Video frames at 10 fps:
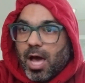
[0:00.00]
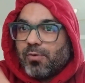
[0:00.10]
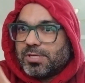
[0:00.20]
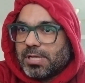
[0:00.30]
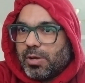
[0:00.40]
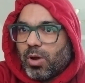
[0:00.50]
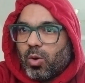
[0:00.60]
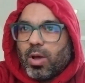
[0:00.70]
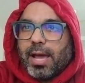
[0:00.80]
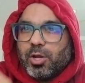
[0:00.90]
I will tell you
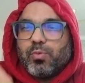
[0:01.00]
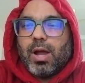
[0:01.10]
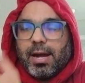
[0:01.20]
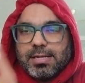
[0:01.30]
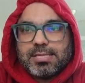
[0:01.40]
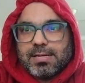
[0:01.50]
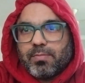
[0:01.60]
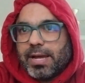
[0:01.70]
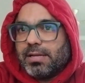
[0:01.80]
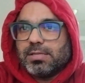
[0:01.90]
now, and you will
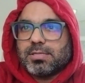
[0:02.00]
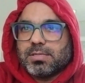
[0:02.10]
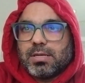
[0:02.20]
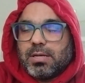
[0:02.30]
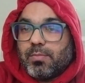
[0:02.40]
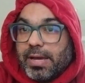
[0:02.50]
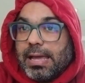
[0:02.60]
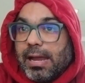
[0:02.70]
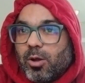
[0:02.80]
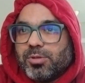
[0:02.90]
understand by
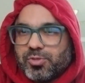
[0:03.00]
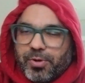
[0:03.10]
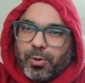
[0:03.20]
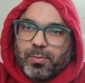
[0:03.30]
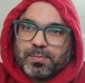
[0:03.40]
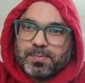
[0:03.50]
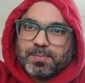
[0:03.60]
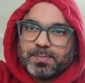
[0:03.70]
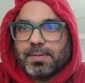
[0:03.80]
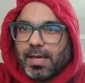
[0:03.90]
end of this video.
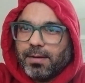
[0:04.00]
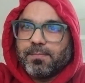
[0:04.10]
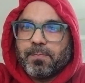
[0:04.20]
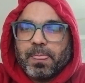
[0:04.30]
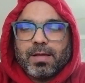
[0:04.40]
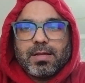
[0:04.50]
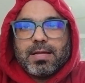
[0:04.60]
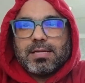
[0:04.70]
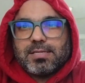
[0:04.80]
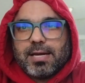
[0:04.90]
Yeah.
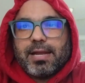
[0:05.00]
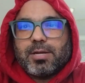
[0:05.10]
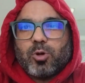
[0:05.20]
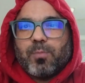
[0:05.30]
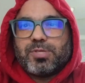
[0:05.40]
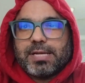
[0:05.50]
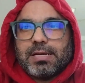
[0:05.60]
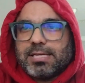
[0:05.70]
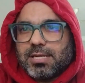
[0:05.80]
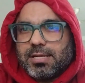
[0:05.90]
Direct
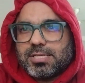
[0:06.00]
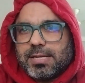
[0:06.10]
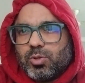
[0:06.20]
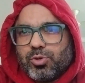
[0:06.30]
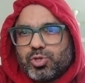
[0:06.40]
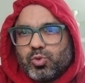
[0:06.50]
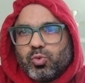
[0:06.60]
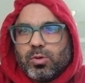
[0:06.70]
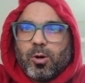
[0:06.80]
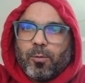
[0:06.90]
object. Let's understand those
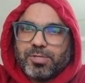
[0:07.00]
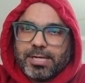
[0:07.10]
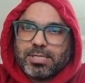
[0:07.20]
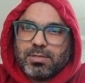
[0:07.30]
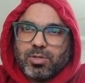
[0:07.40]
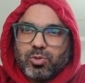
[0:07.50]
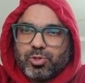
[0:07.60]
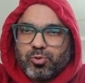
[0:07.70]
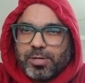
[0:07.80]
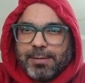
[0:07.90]
two objects,
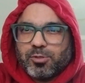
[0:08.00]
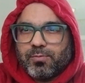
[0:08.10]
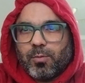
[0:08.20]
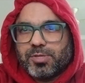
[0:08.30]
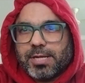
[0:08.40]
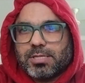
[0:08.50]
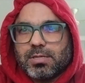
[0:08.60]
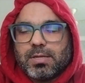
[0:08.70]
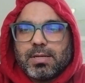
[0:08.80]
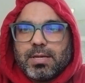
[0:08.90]
those two types of
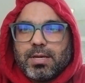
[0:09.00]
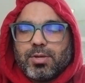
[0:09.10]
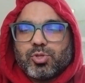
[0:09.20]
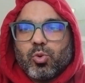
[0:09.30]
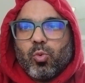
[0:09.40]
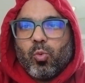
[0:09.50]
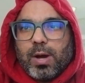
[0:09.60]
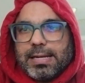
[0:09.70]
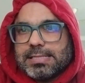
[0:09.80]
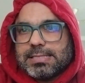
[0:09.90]
objects. So
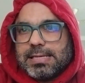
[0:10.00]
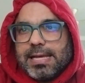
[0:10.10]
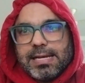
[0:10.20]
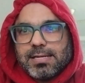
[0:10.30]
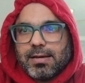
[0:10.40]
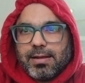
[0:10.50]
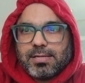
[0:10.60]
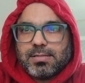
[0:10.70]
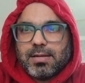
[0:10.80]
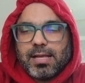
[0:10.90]
one is the
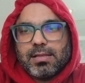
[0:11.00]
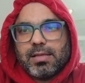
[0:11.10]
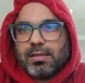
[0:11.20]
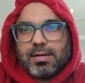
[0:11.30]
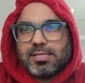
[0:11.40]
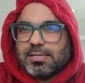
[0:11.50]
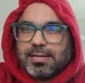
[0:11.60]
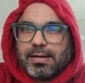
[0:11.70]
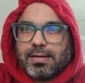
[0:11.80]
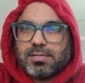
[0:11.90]
indirect and the other is
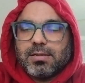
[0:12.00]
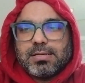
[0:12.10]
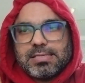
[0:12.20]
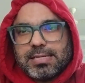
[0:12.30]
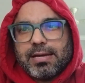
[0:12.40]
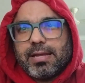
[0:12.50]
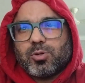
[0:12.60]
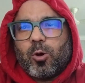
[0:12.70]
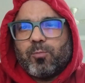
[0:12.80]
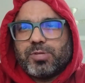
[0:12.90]
direct.
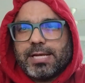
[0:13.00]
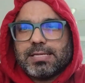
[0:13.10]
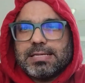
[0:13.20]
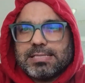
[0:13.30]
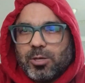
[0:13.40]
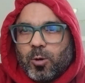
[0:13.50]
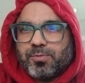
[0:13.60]
Direct object is the